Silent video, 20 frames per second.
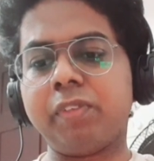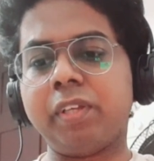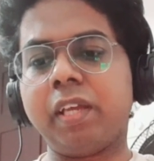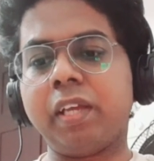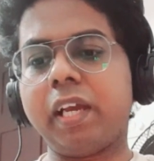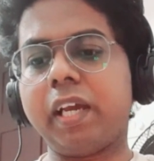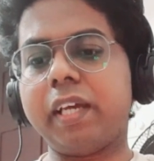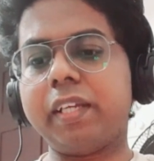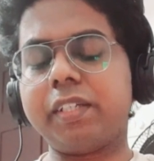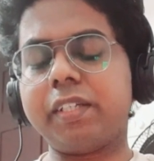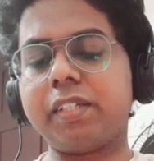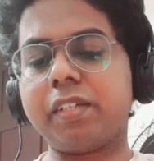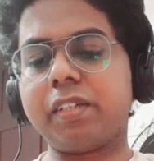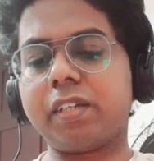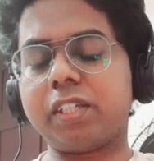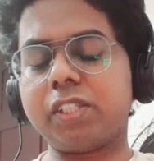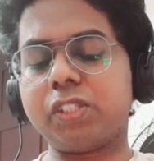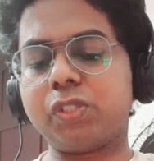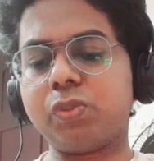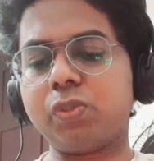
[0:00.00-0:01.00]
And it
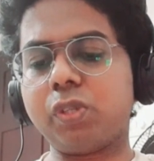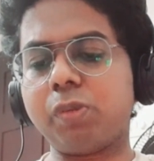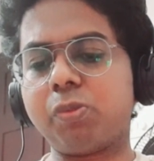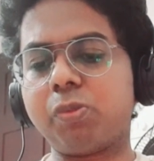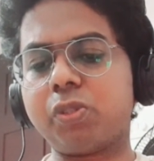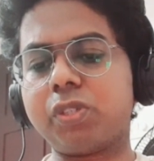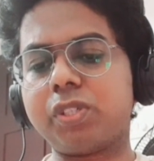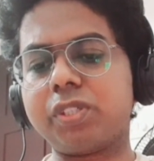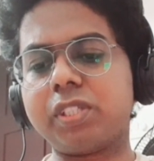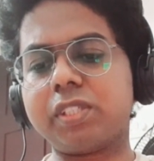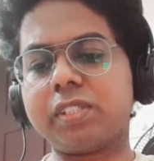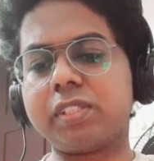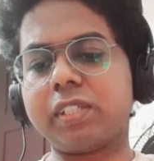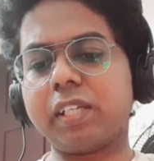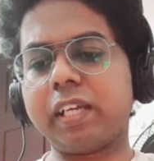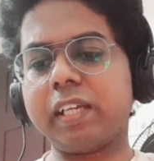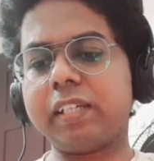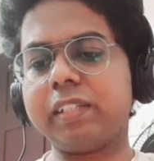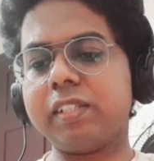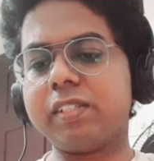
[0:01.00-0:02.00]
runs to about, just
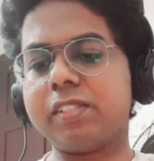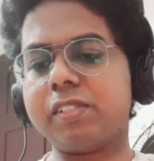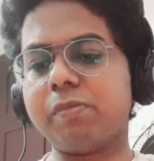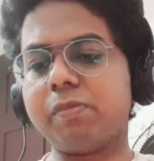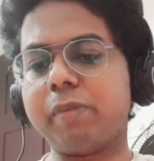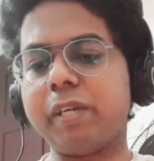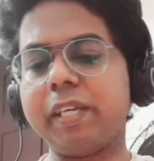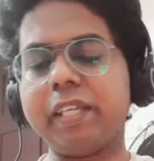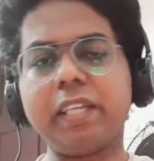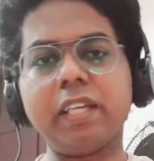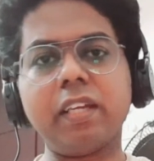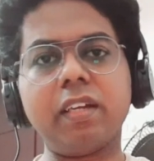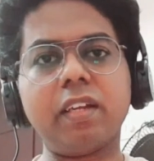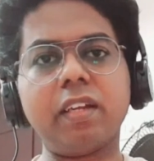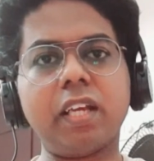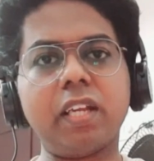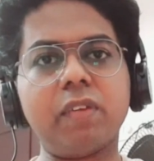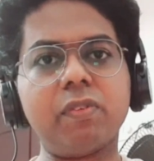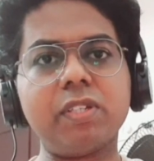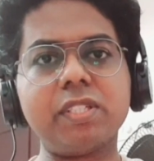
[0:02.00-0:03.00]
like this medical
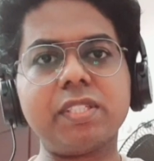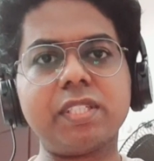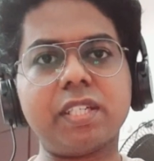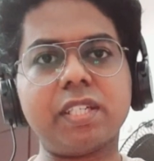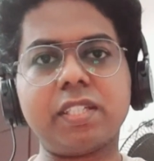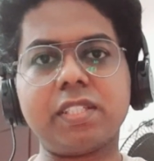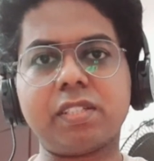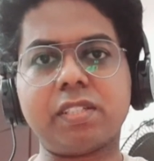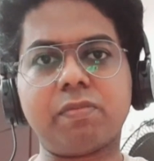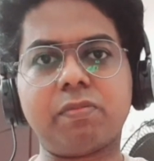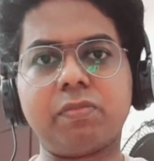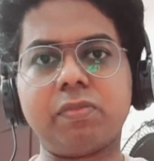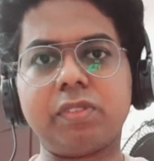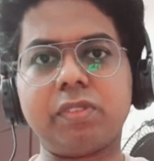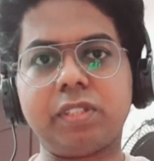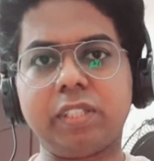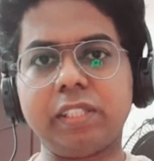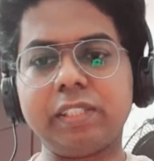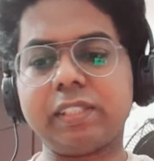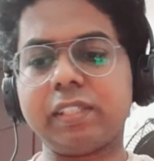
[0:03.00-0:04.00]
allowance and some
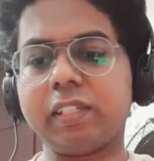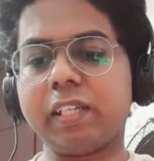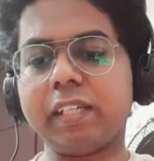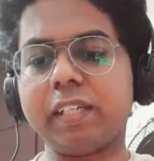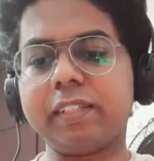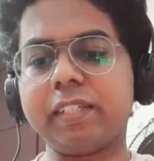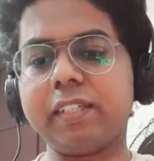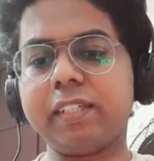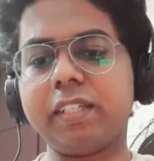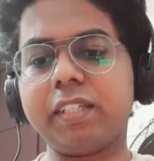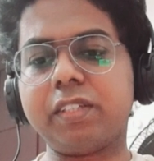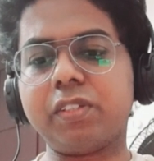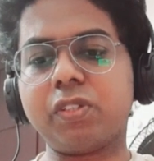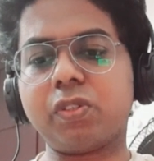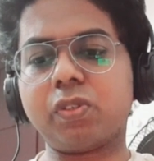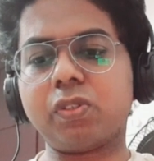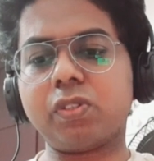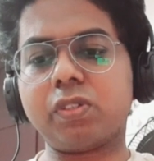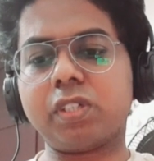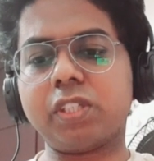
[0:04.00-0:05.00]
things are like that, it
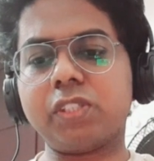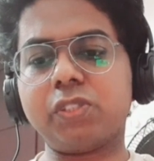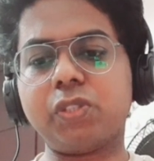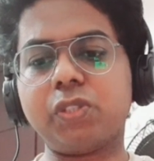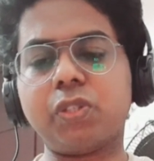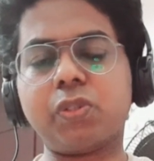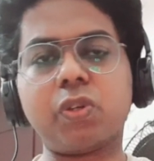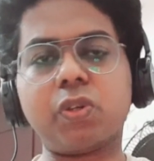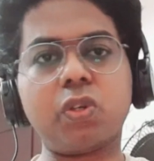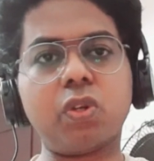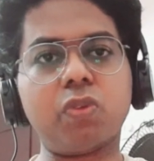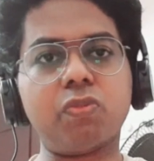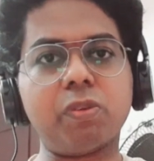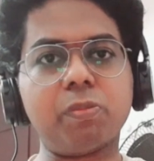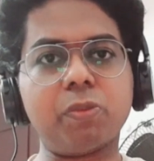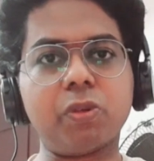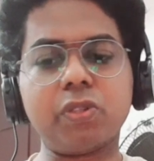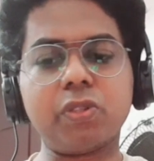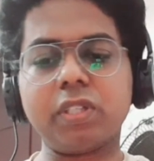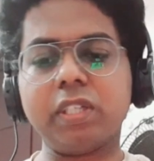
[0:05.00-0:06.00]
runs to a total of
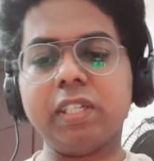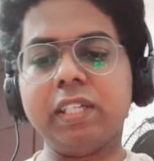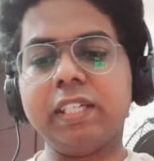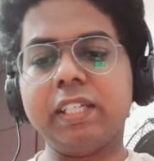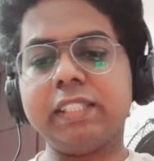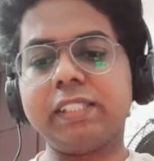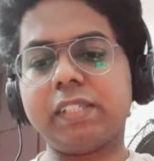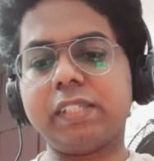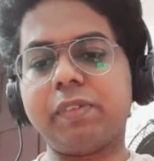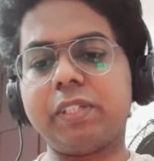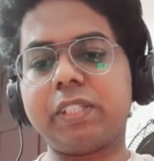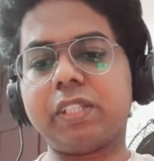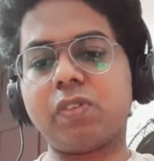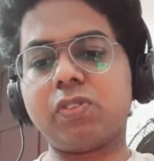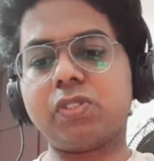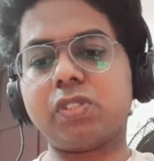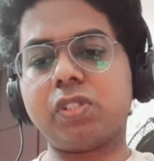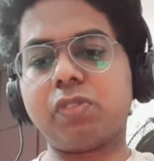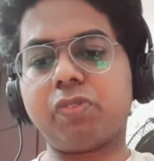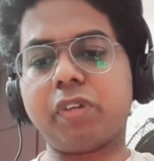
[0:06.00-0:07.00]
about
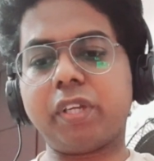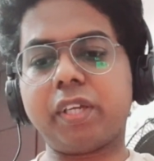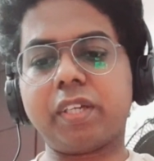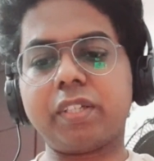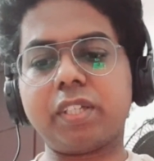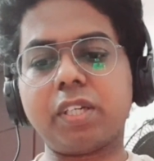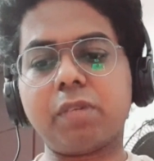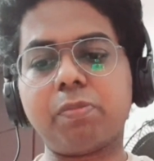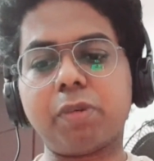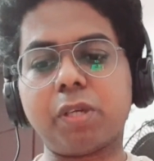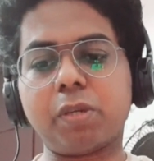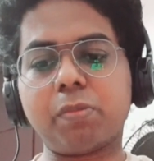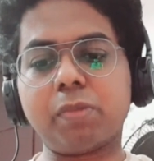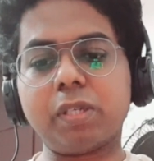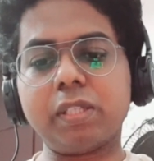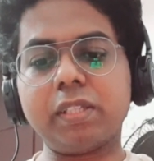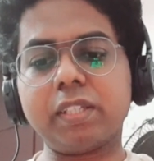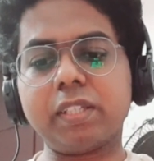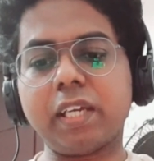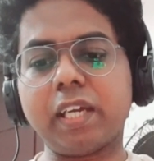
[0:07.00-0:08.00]
7,500 per
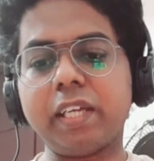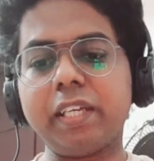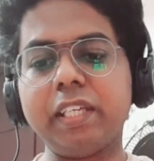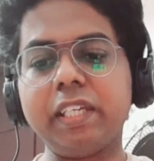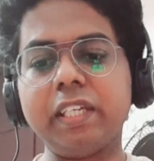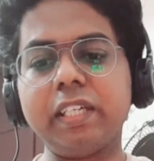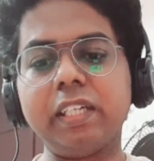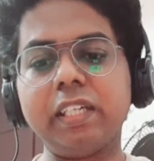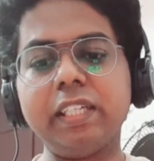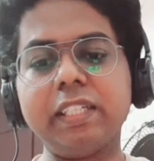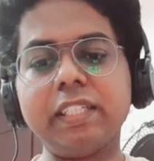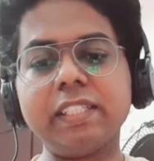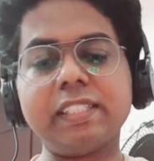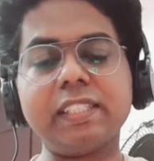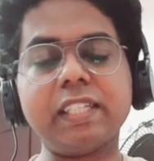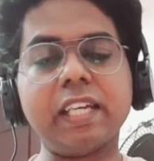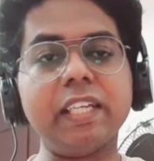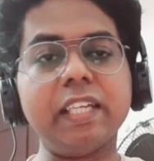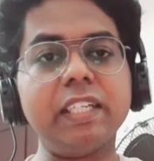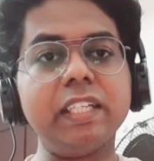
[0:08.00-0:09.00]
month, and yearly it is
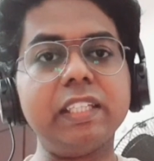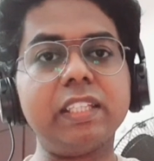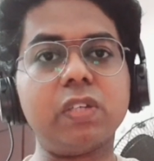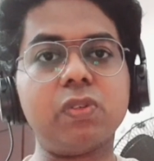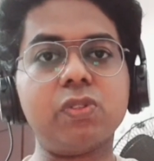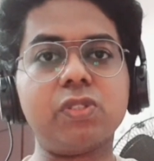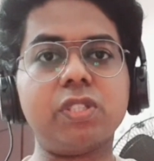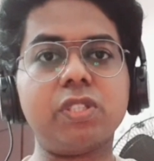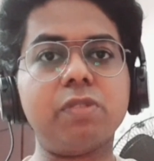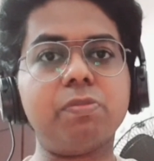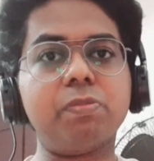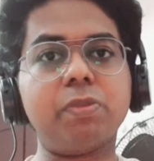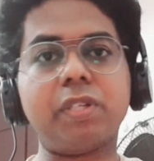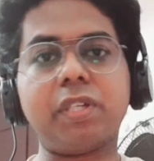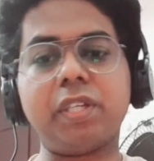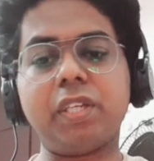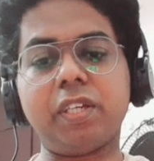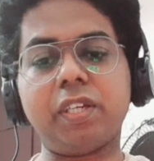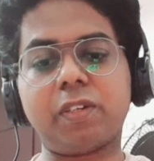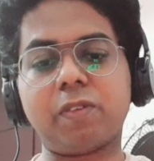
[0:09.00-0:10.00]
90,000 per
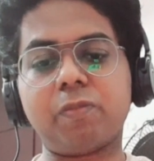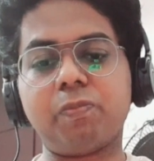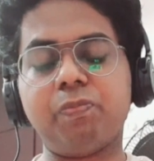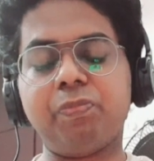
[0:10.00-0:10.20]
year.